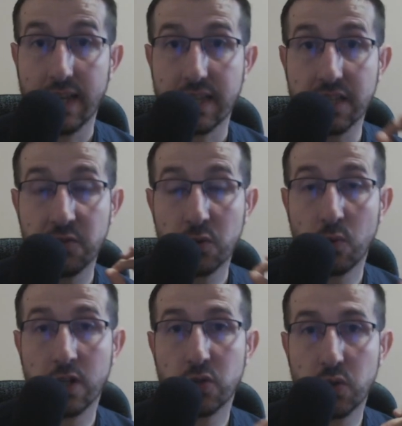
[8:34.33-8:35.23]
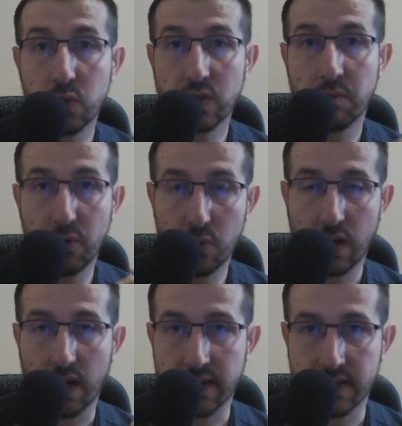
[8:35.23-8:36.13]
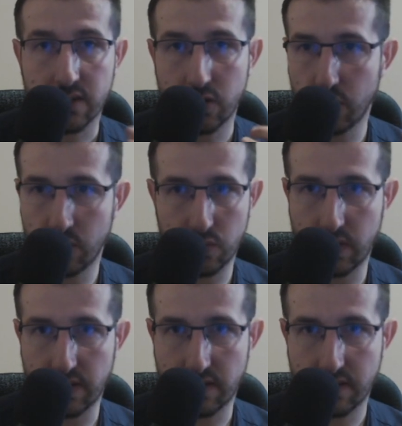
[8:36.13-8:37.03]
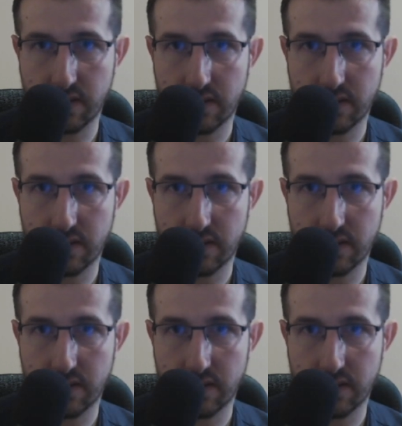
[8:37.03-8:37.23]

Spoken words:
If you want to use a blue card, don't do this.